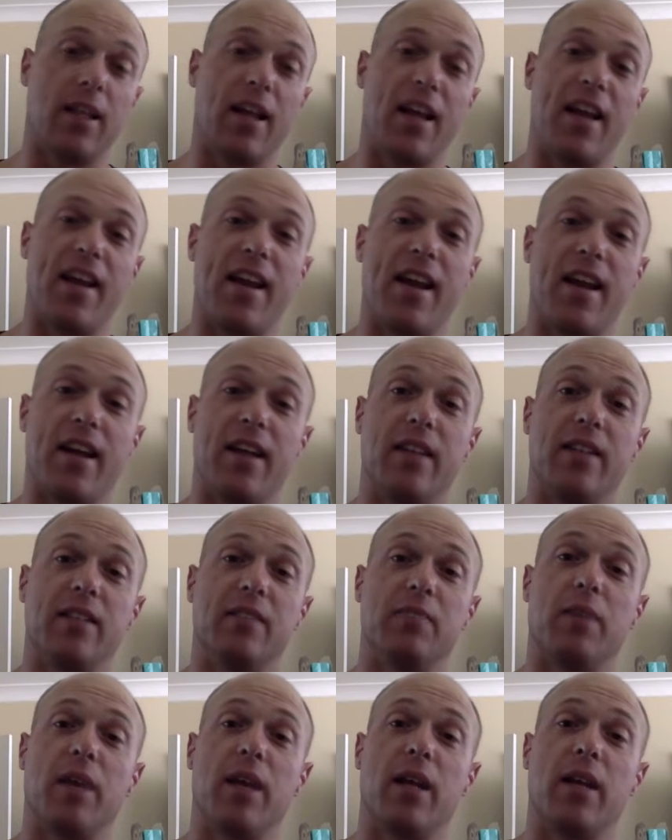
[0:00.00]
laid out
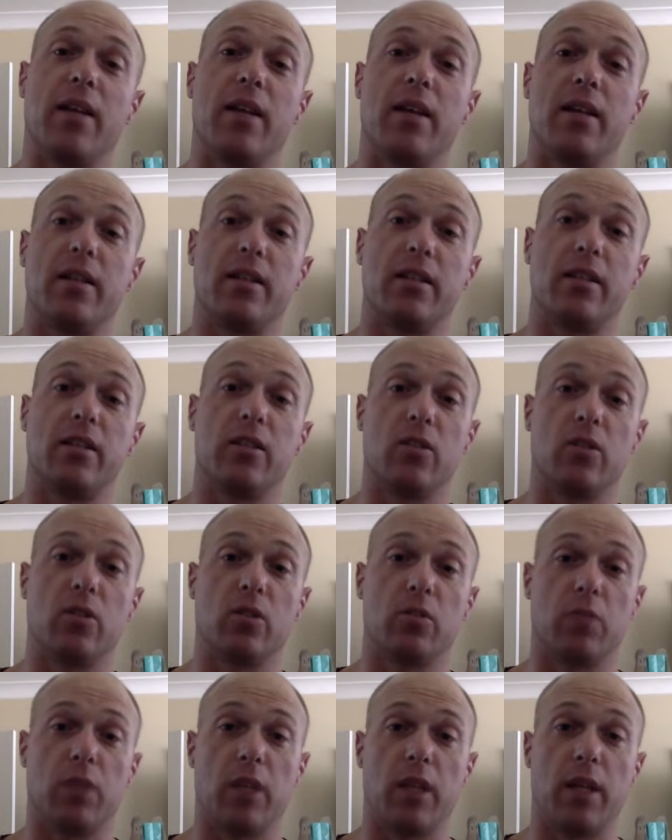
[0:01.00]
as part of that
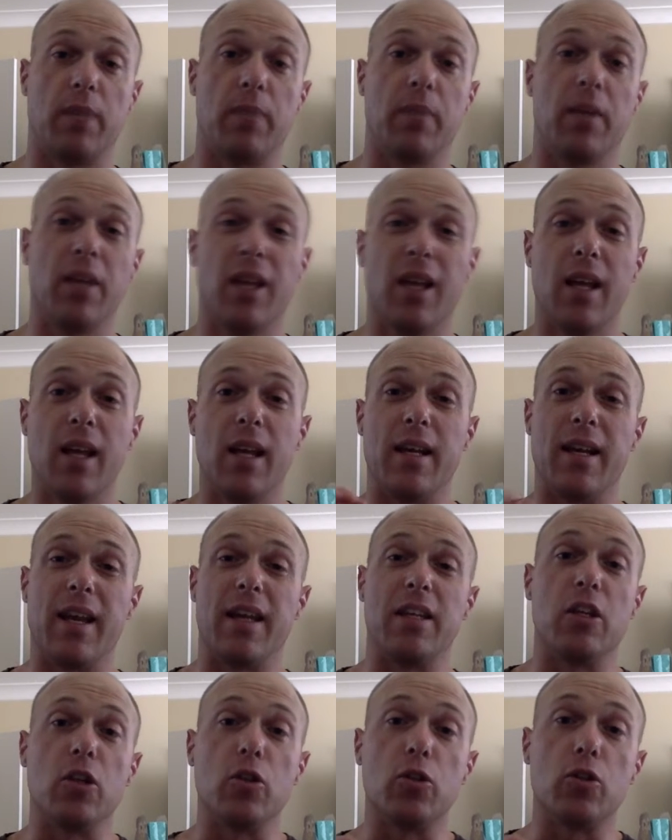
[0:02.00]
detox plan. Now,
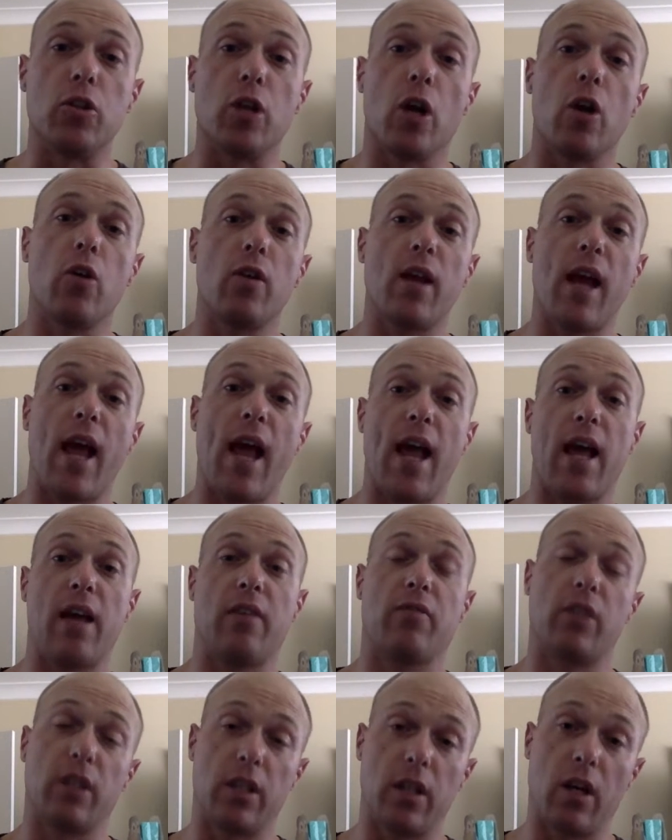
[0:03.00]
you don't
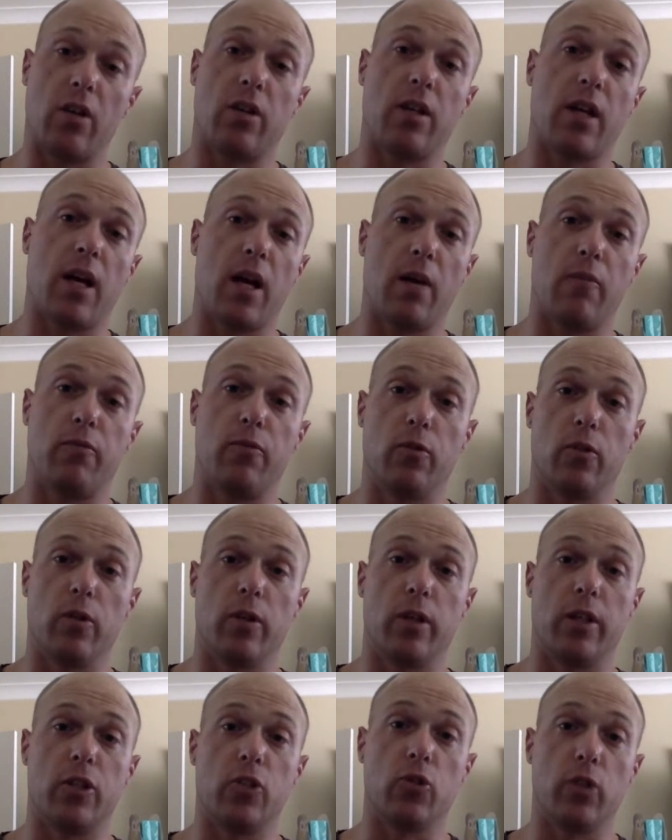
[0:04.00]
have to go
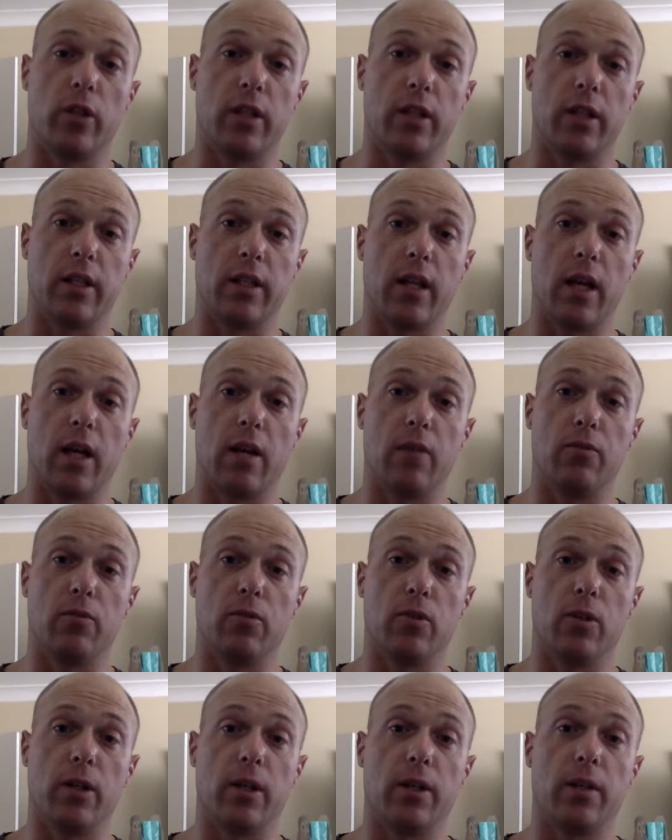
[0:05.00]
carb-free, strictly
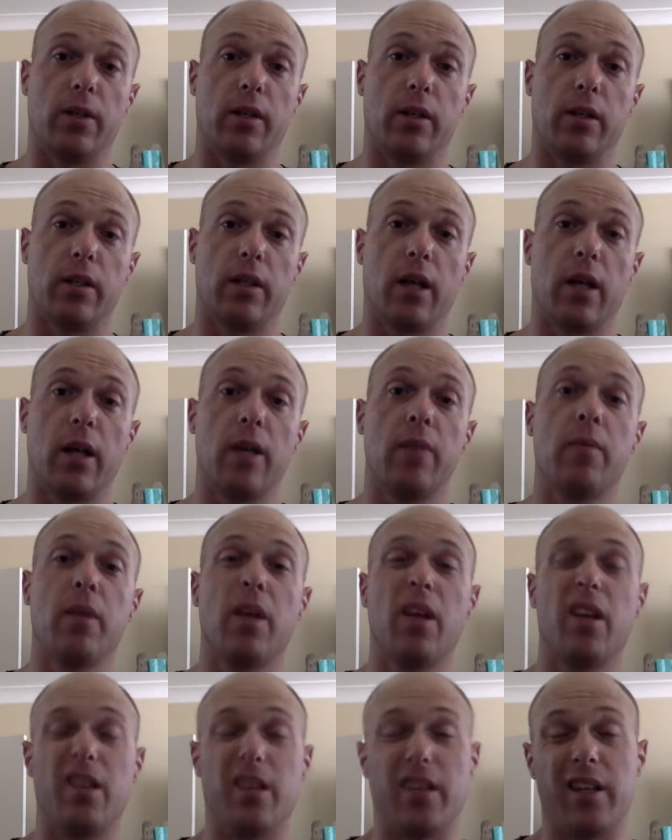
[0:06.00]
carb-free, okay?
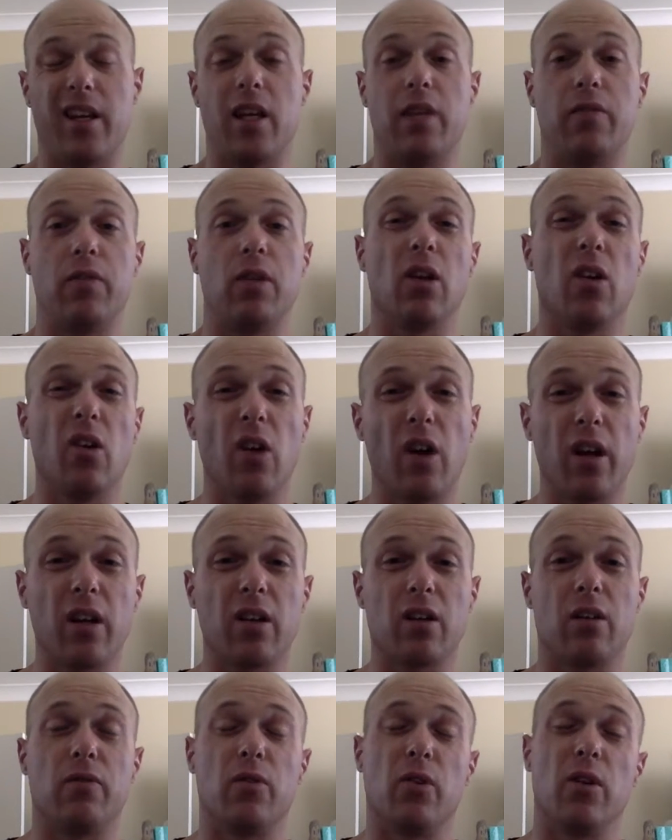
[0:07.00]
You can if you like.
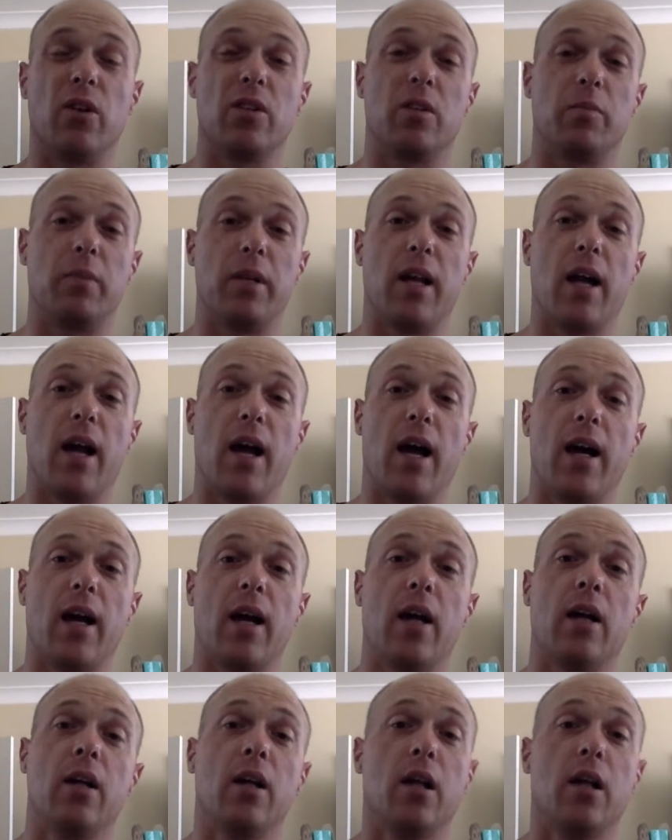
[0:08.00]
I find it's a bit harder.